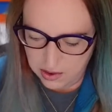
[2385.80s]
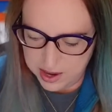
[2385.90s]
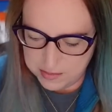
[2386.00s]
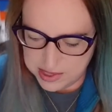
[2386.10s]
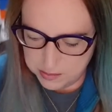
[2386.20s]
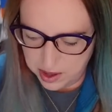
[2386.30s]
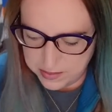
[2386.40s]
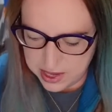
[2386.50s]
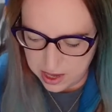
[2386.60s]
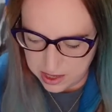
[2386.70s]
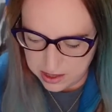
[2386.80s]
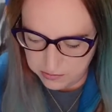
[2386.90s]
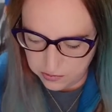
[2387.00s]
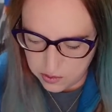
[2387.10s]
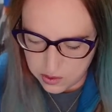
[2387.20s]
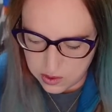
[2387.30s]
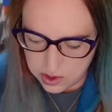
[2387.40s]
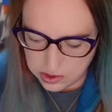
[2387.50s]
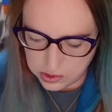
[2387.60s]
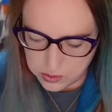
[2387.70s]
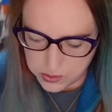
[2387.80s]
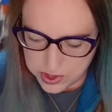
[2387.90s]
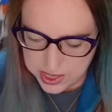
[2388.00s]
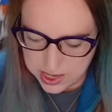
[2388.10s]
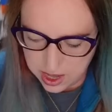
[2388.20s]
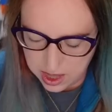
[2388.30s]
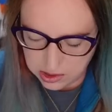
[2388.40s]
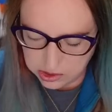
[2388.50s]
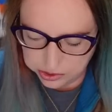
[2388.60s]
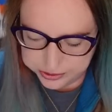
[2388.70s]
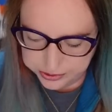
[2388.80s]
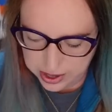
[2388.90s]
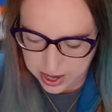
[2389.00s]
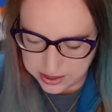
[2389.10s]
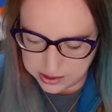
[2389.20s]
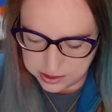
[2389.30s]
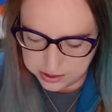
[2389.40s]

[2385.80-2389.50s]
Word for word: All right, Miss Bobby got it for twenty dollars. Congrats.